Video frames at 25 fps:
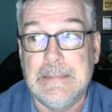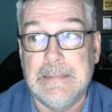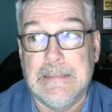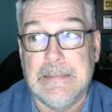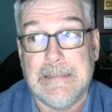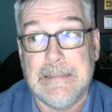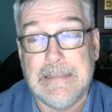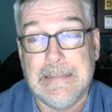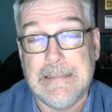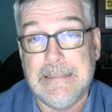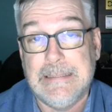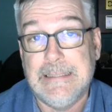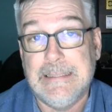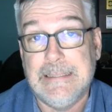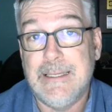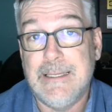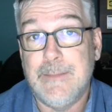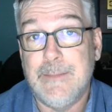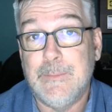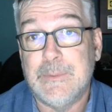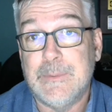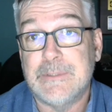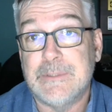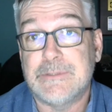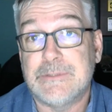I didn't have
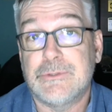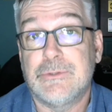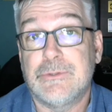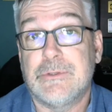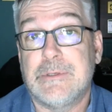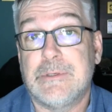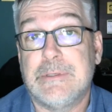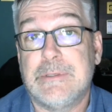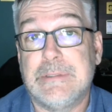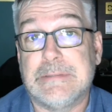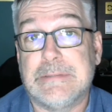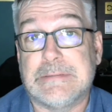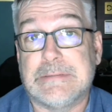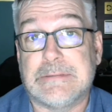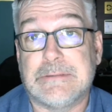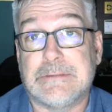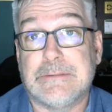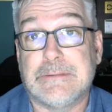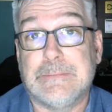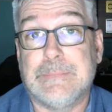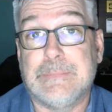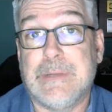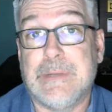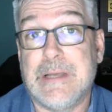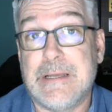much grace or
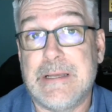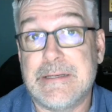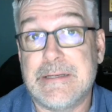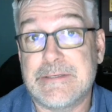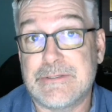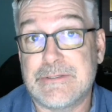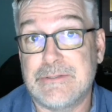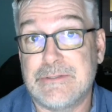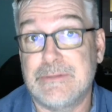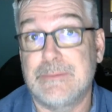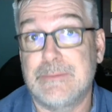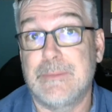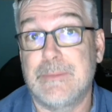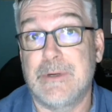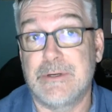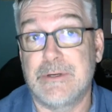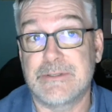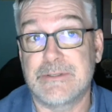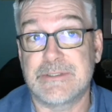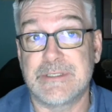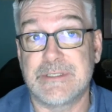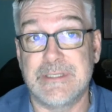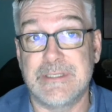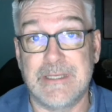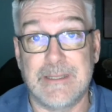compassion or
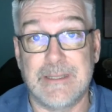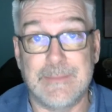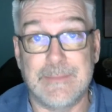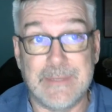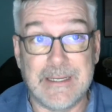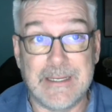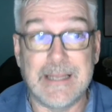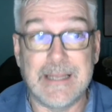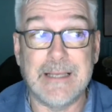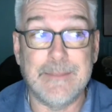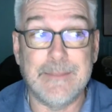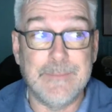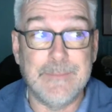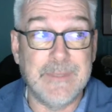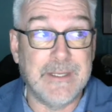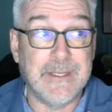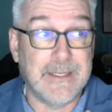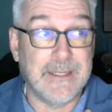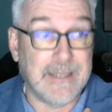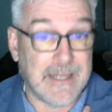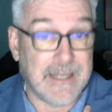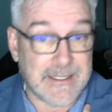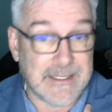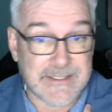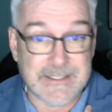mercy. I mean, I admit it.
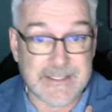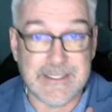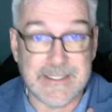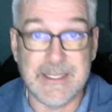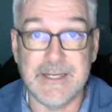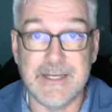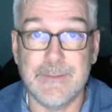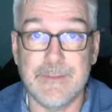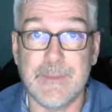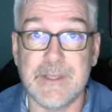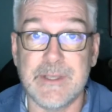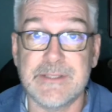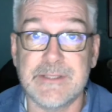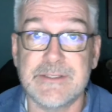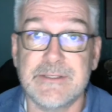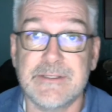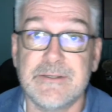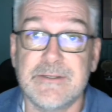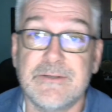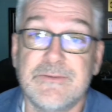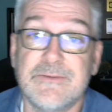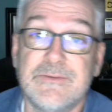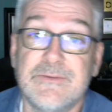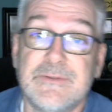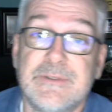I see it in
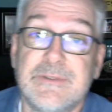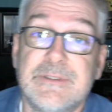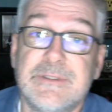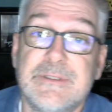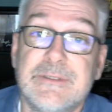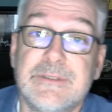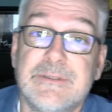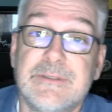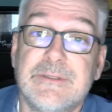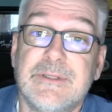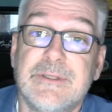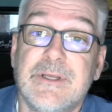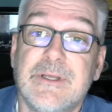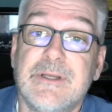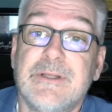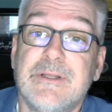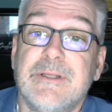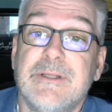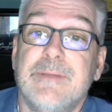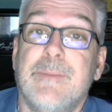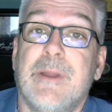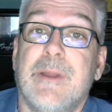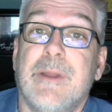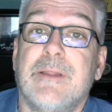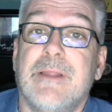myself. Luckily,
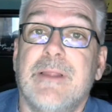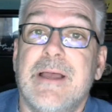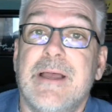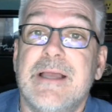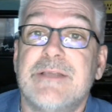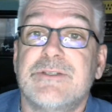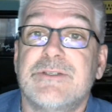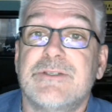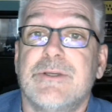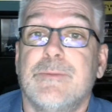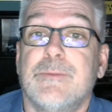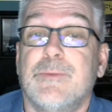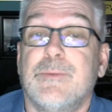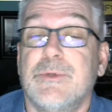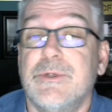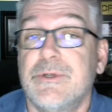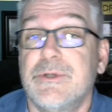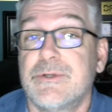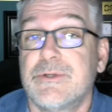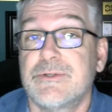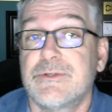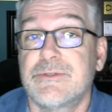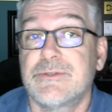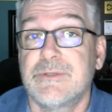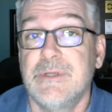my last couple of
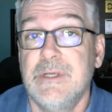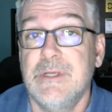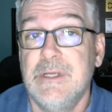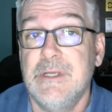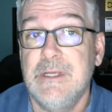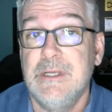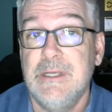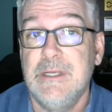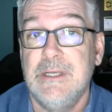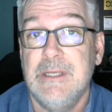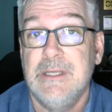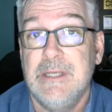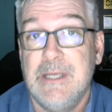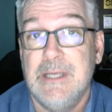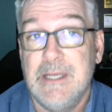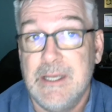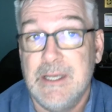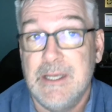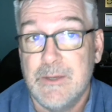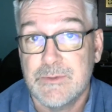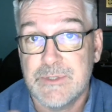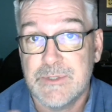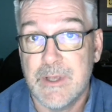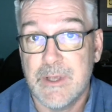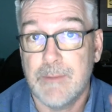years, I
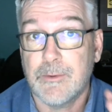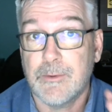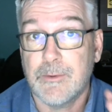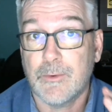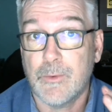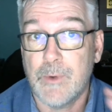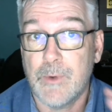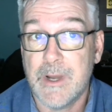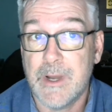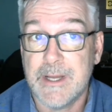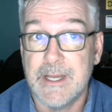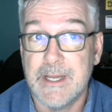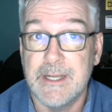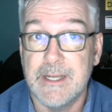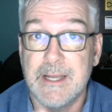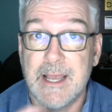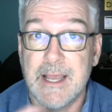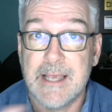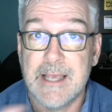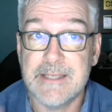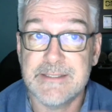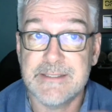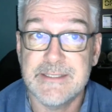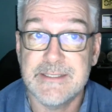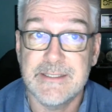was able to
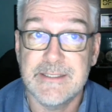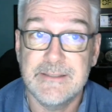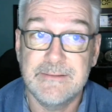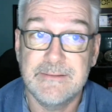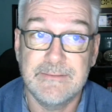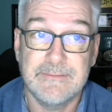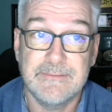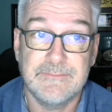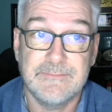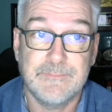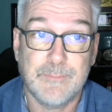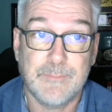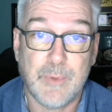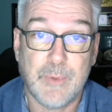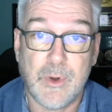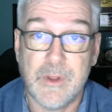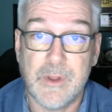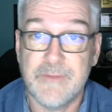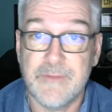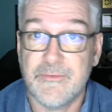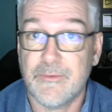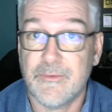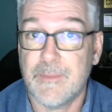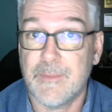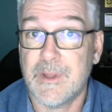recognize it probably
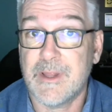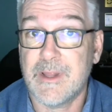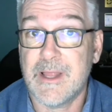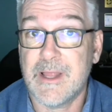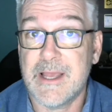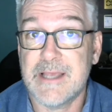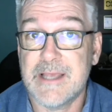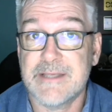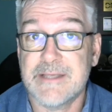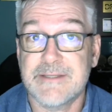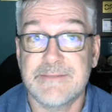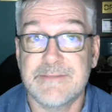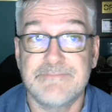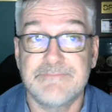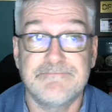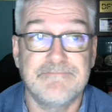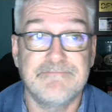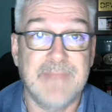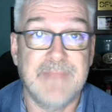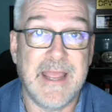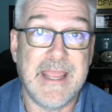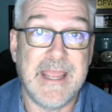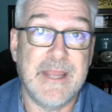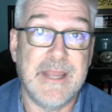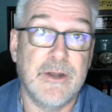for my last
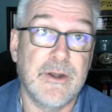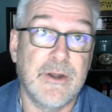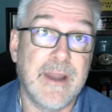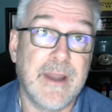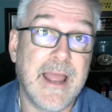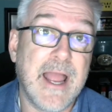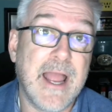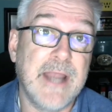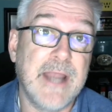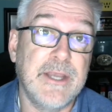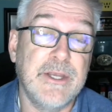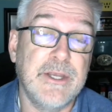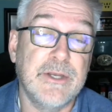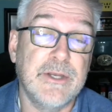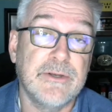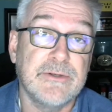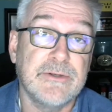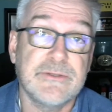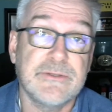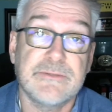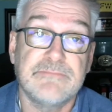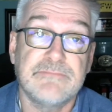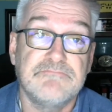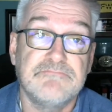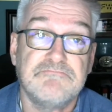8 or 9
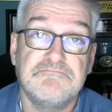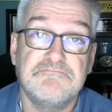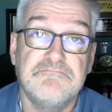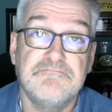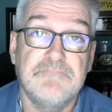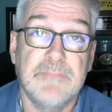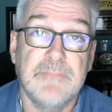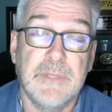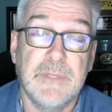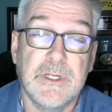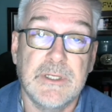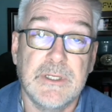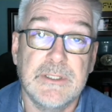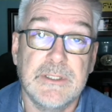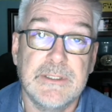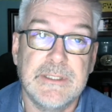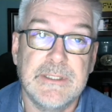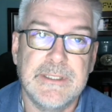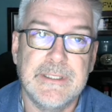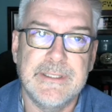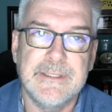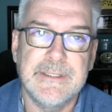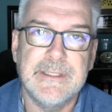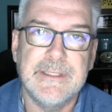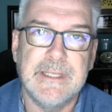years,
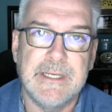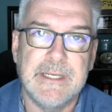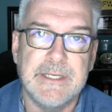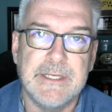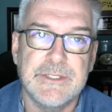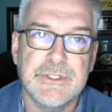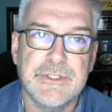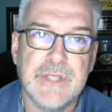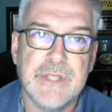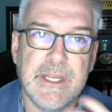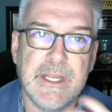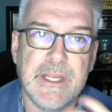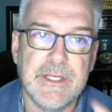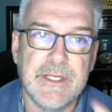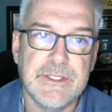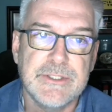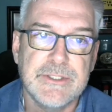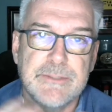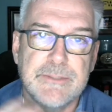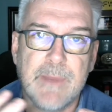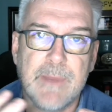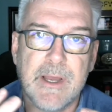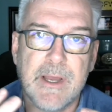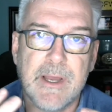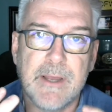and it changed
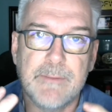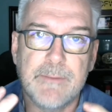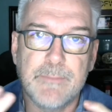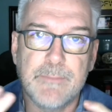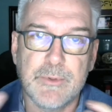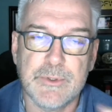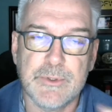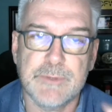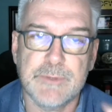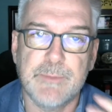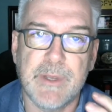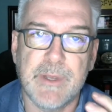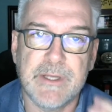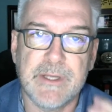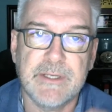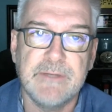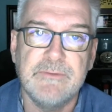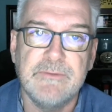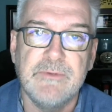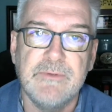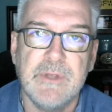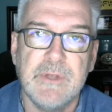my perspective.